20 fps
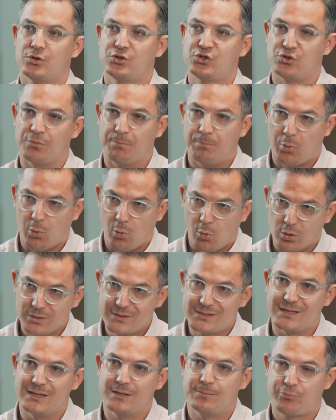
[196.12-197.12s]

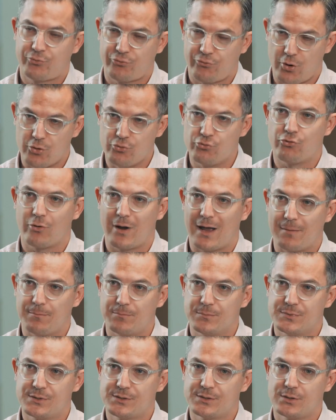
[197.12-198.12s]
supported
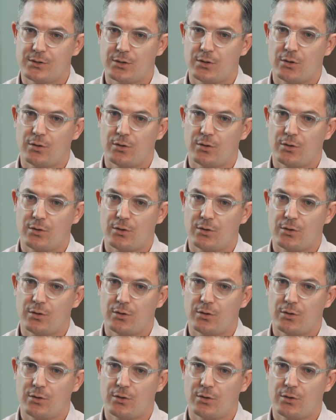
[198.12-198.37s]
programmes